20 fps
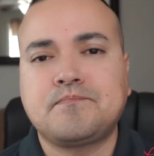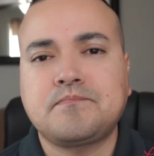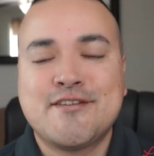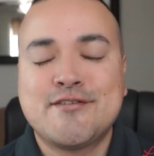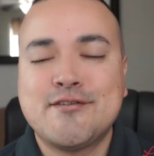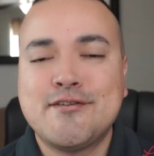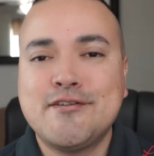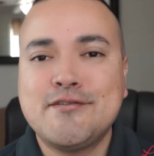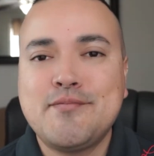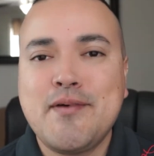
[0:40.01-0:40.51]

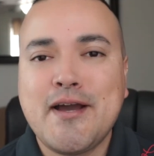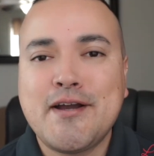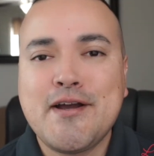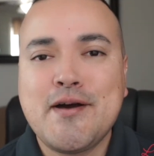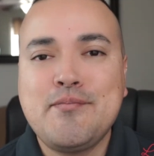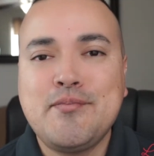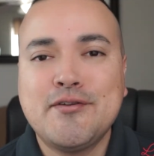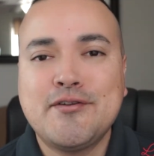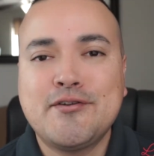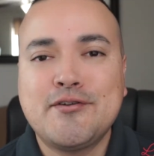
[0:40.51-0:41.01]
So let's back
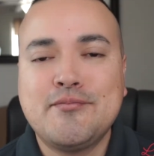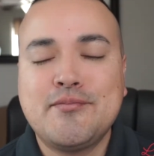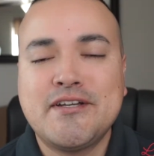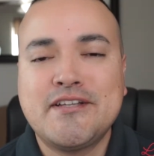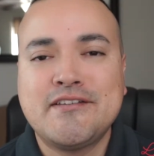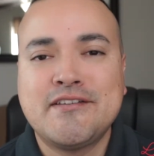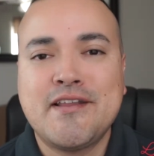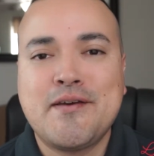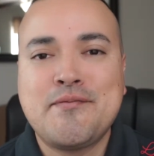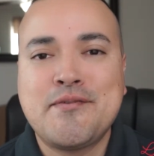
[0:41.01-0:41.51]
up a little
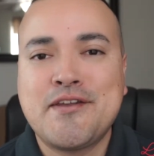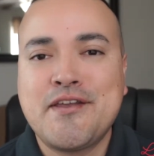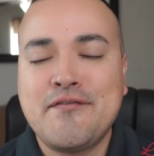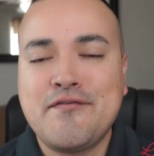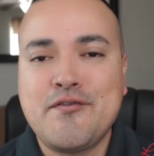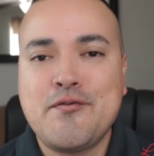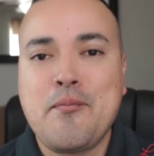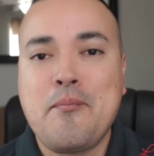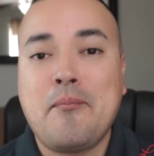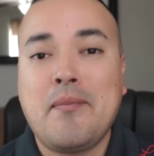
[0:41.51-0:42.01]
bit and let me give
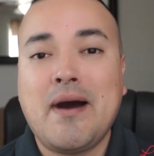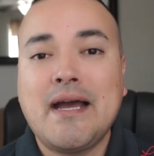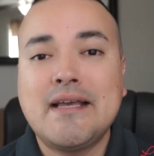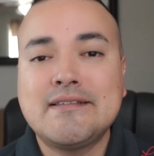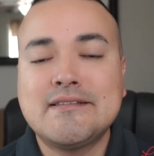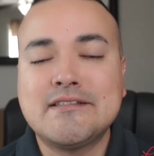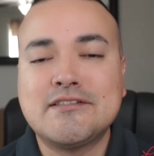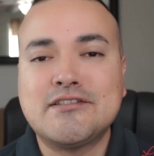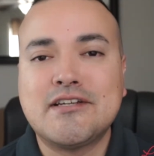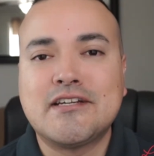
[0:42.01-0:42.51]
you my
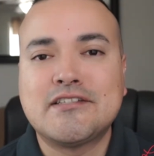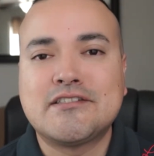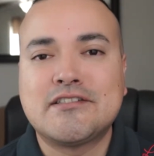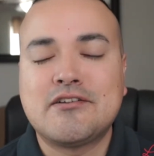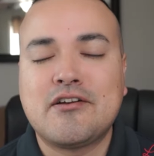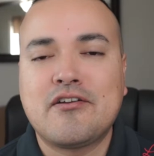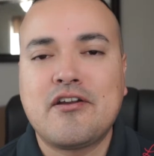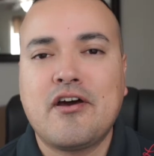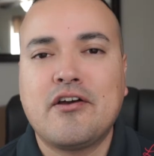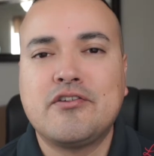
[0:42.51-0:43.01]
suggestion
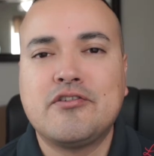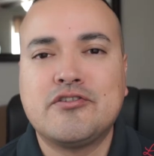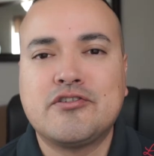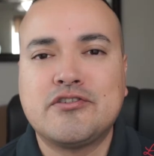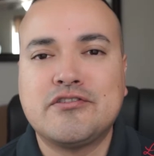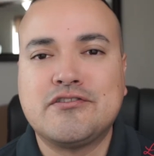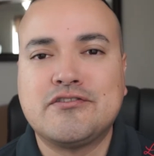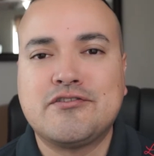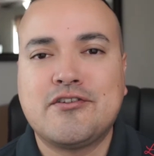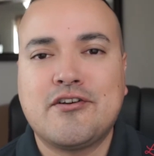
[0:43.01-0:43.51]
on how you
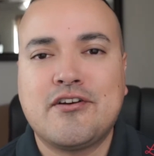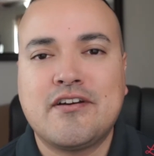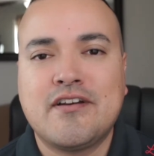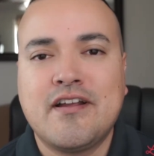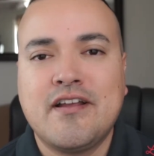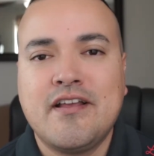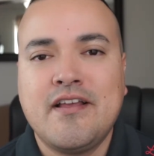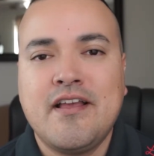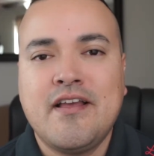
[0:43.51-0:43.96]
should start.